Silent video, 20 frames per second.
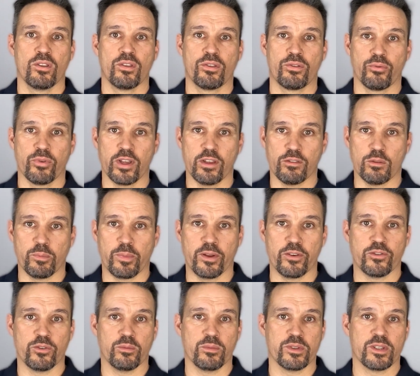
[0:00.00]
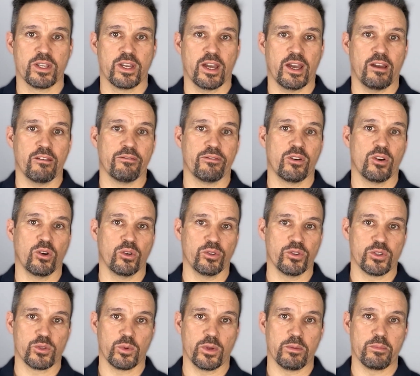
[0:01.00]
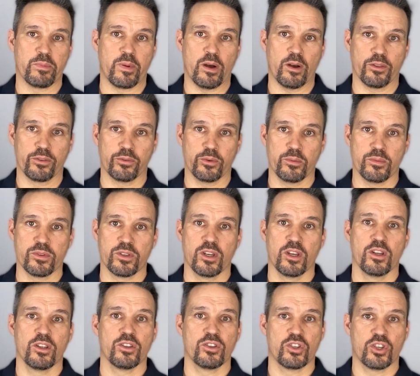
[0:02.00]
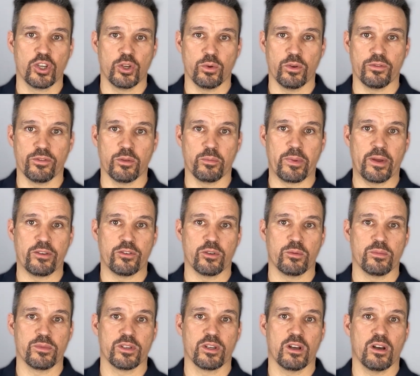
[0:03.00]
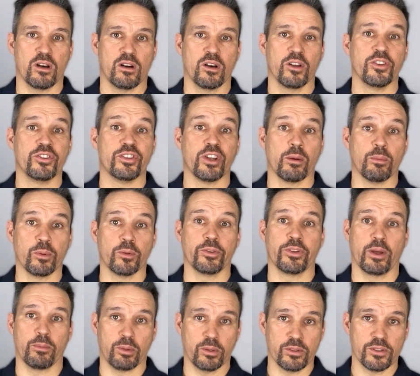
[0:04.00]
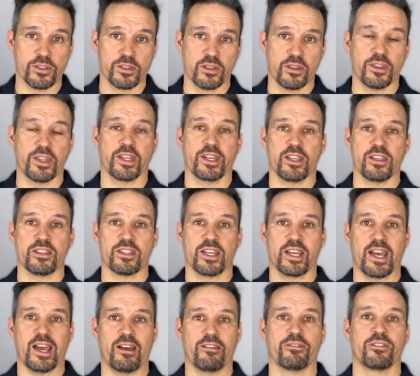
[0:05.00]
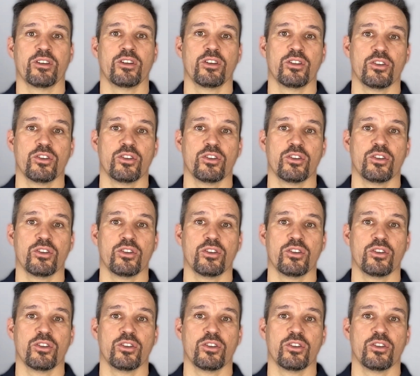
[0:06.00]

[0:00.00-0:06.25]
Three of the bedrooms have ensuite bathrooms. Two of the bedrooms are double doubles, that is, they have